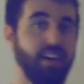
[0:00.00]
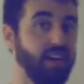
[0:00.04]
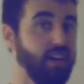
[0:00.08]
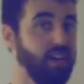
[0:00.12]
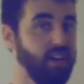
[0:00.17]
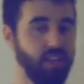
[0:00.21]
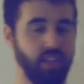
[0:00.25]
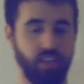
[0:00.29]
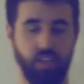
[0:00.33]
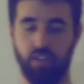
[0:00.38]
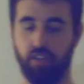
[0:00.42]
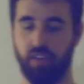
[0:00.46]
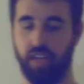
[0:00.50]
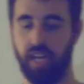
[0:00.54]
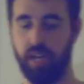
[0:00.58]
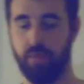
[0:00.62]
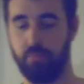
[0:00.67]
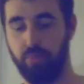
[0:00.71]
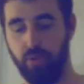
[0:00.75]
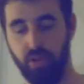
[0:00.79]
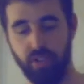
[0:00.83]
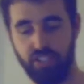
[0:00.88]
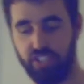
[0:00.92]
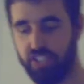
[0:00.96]
you're getting
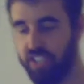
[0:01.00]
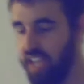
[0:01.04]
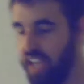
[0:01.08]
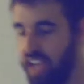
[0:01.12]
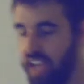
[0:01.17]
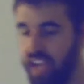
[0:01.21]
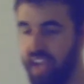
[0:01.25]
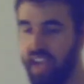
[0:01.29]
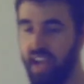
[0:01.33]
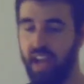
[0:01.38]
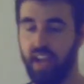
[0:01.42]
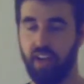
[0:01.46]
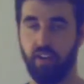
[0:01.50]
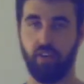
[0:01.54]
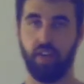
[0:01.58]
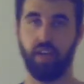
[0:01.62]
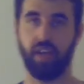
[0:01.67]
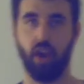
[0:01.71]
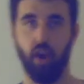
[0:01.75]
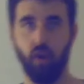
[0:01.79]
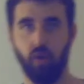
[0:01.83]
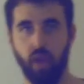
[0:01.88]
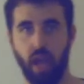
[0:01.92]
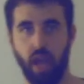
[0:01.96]
pushed and you're like,
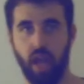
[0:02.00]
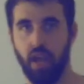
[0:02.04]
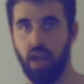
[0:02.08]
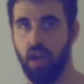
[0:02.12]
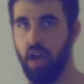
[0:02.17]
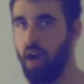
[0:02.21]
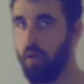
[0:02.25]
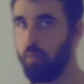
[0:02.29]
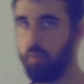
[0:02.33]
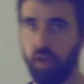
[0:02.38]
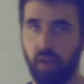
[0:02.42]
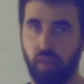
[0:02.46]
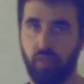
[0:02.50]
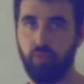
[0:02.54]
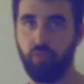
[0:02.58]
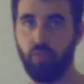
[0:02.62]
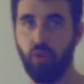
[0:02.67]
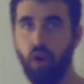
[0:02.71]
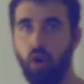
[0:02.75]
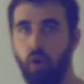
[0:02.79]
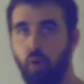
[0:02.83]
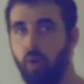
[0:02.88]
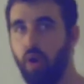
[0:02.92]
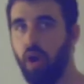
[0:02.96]
okay, I'm going to throw
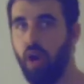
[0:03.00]
a